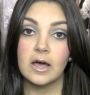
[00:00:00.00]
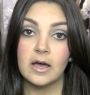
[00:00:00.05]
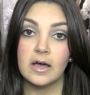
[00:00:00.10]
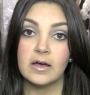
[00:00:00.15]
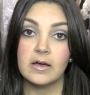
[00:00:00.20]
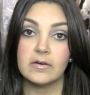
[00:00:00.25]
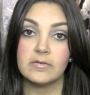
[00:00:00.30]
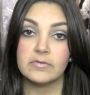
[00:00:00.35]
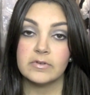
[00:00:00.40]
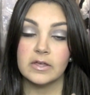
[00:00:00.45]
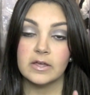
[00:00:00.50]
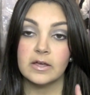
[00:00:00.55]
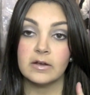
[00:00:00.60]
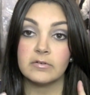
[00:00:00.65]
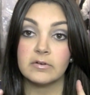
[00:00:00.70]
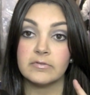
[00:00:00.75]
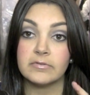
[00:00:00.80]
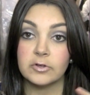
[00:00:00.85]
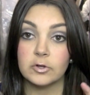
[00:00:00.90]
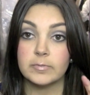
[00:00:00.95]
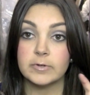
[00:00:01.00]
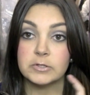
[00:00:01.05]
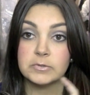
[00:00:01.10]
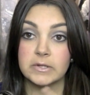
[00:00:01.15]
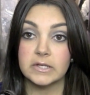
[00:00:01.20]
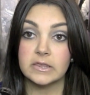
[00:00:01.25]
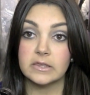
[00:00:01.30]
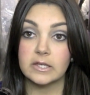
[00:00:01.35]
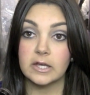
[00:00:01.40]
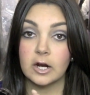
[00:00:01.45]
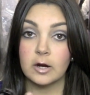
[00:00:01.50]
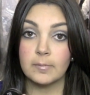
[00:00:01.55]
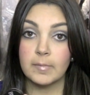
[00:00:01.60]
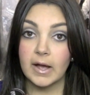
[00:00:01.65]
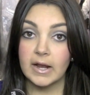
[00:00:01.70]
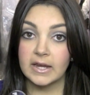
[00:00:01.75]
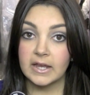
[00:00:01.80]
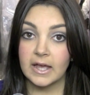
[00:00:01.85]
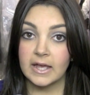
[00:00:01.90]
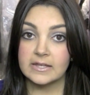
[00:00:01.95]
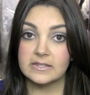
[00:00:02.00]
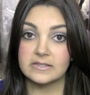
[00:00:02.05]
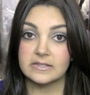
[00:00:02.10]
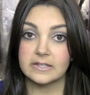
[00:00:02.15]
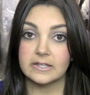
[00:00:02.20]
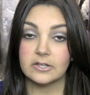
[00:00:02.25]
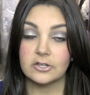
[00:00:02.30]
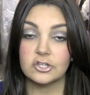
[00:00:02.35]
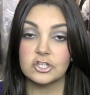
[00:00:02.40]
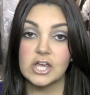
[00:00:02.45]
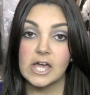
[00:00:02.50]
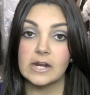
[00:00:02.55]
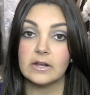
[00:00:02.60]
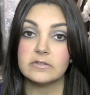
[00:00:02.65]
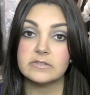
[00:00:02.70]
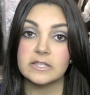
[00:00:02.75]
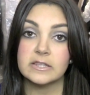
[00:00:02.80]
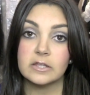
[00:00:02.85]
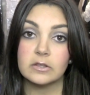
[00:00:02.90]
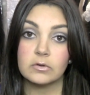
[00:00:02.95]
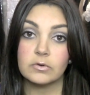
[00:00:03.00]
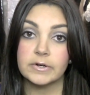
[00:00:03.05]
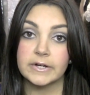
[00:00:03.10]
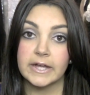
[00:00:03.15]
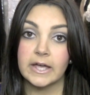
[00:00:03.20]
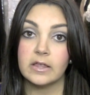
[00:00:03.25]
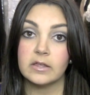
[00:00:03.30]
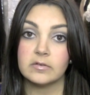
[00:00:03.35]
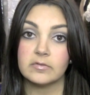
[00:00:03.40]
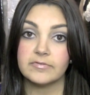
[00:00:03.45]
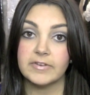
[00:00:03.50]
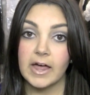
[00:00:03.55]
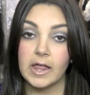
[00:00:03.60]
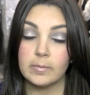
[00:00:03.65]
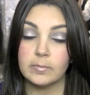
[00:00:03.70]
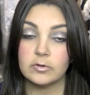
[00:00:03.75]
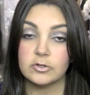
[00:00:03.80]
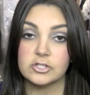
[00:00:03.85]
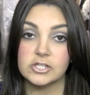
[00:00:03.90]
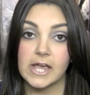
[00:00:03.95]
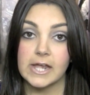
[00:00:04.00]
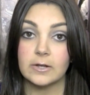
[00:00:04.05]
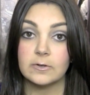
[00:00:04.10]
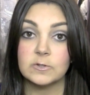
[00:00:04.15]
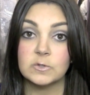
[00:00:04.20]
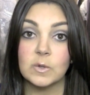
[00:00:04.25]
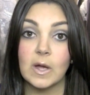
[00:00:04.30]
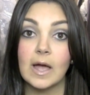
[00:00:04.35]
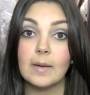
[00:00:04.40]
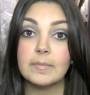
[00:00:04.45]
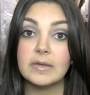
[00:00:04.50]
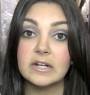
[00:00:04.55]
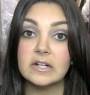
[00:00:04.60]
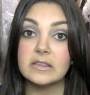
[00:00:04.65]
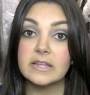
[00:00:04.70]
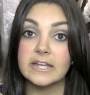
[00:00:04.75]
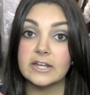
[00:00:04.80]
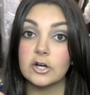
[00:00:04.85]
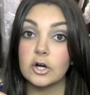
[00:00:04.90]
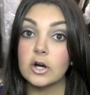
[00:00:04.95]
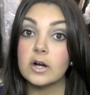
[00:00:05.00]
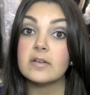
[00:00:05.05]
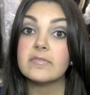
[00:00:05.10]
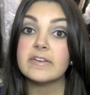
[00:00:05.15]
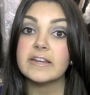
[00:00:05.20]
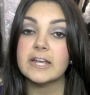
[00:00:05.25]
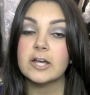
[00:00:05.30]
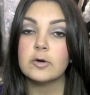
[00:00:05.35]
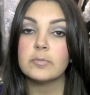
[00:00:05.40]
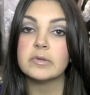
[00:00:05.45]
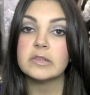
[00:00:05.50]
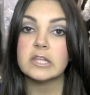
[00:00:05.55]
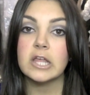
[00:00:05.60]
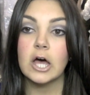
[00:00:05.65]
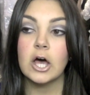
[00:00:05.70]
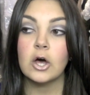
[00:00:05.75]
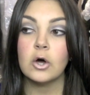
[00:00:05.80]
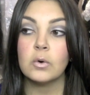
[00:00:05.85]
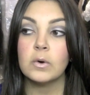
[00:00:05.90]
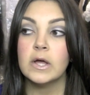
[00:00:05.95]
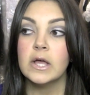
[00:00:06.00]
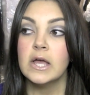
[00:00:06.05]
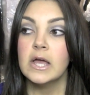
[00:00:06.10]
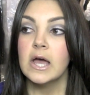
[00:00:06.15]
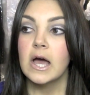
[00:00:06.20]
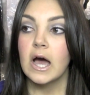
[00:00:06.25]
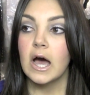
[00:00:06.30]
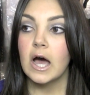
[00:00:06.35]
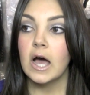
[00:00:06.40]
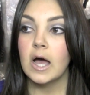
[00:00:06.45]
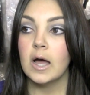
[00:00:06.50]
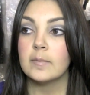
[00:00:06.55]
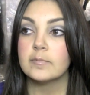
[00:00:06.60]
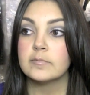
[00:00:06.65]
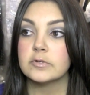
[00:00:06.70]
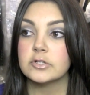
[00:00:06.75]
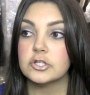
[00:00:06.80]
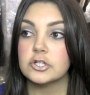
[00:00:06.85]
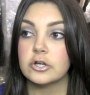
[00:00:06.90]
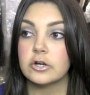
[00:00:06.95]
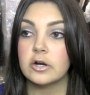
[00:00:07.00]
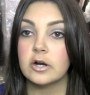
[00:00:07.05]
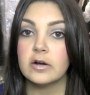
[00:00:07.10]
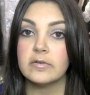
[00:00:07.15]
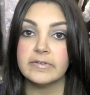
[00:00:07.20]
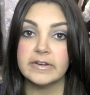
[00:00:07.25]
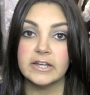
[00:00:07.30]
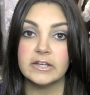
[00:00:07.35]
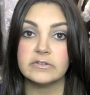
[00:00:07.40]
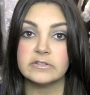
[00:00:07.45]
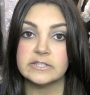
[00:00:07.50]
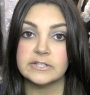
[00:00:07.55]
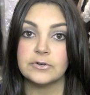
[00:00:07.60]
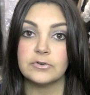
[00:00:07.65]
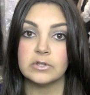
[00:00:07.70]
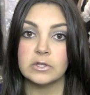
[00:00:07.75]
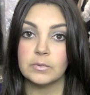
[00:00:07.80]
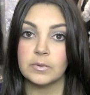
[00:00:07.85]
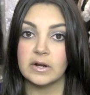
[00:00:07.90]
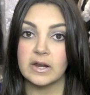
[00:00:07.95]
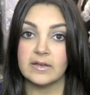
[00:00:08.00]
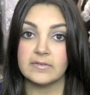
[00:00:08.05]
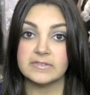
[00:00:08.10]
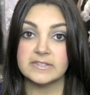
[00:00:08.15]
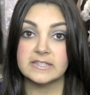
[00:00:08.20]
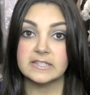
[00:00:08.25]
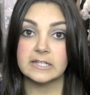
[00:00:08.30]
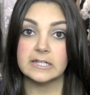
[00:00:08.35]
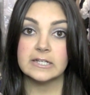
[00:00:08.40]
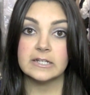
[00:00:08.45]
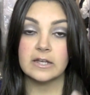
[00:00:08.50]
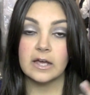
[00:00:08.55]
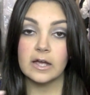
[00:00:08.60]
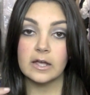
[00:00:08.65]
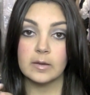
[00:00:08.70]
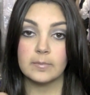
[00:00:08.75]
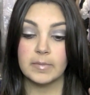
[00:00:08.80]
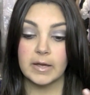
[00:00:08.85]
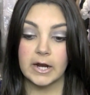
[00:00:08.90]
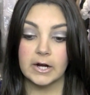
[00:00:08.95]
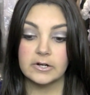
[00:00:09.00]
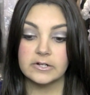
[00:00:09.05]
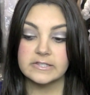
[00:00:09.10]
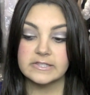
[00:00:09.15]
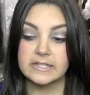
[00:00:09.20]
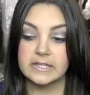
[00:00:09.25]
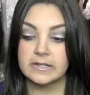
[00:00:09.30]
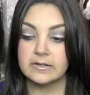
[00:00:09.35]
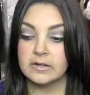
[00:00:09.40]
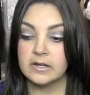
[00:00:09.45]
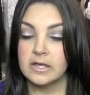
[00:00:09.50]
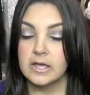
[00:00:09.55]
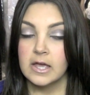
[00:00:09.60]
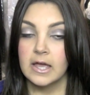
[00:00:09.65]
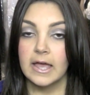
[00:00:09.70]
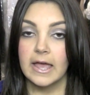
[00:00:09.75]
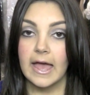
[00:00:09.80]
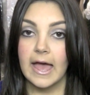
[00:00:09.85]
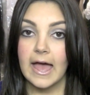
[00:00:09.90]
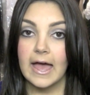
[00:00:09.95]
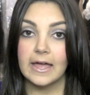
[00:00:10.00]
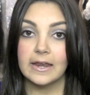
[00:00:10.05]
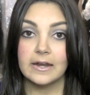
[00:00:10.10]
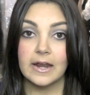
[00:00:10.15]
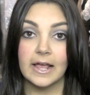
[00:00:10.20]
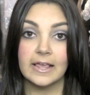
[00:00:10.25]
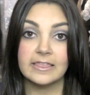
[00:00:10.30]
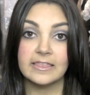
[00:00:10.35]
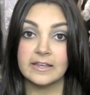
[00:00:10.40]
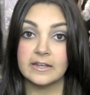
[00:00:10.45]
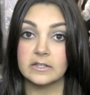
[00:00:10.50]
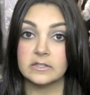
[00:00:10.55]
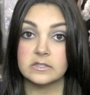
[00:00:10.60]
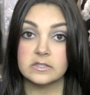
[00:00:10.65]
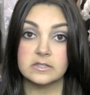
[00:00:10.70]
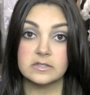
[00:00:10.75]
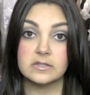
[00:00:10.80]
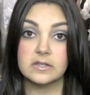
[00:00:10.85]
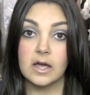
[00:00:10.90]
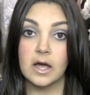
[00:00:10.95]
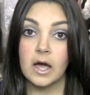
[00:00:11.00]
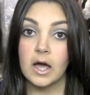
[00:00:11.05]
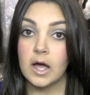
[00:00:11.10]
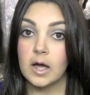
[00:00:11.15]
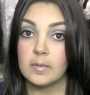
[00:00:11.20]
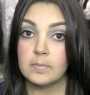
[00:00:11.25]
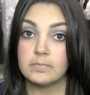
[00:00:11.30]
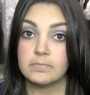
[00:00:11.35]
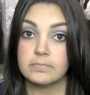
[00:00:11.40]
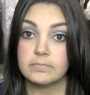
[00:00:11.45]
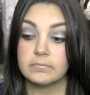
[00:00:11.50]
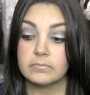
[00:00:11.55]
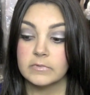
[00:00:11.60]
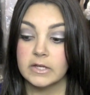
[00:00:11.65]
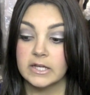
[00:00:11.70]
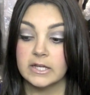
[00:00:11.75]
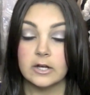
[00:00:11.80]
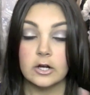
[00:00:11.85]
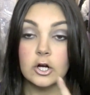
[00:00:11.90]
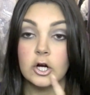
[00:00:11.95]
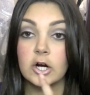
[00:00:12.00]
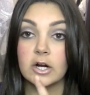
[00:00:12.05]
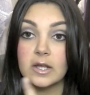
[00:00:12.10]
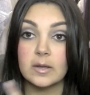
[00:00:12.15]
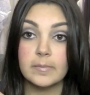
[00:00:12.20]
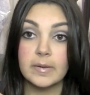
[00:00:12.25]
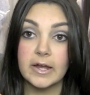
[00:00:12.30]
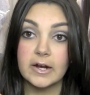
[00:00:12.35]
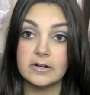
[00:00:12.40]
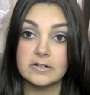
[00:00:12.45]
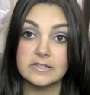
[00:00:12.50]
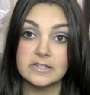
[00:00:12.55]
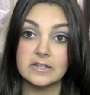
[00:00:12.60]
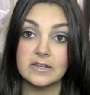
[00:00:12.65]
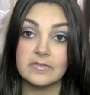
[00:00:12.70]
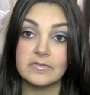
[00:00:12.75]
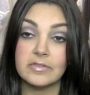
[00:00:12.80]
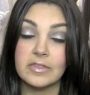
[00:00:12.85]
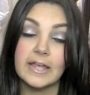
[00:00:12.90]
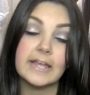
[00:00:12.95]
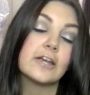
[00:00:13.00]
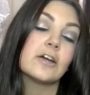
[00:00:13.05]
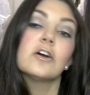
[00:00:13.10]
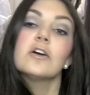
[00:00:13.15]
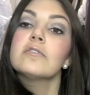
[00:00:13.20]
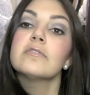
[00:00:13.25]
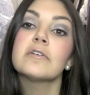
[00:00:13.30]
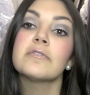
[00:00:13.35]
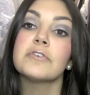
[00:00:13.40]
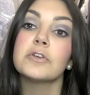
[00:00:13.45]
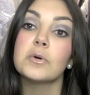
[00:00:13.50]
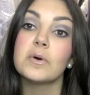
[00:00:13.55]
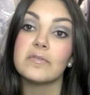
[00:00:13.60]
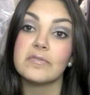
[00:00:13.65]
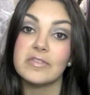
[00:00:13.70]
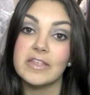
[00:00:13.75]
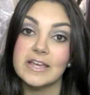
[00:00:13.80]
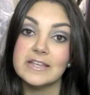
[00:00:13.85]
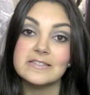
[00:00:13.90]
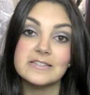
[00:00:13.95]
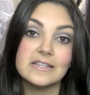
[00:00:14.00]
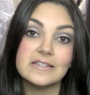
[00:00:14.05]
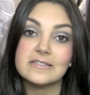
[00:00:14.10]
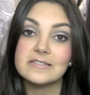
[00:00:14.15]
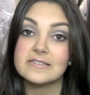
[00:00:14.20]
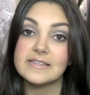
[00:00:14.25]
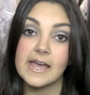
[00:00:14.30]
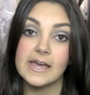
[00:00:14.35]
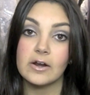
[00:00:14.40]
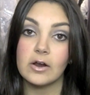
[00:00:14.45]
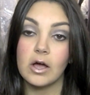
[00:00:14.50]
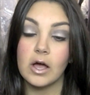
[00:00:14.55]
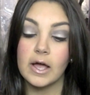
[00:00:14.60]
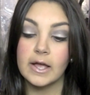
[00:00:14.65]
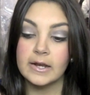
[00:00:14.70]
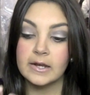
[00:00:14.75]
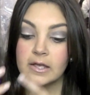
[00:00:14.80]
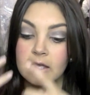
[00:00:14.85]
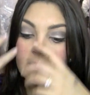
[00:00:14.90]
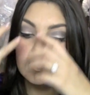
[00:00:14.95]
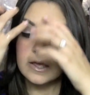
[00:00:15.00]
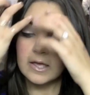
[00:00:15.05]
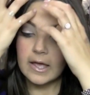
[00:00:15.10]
of a review between the Armani Eyes to Kill shadows and the L'Oreal Infallible shadow. So I'm going to link her video below. Um, her video is the only one I've seen a comparison and I think it's... Um, it, her comparison of like her review of this is dead on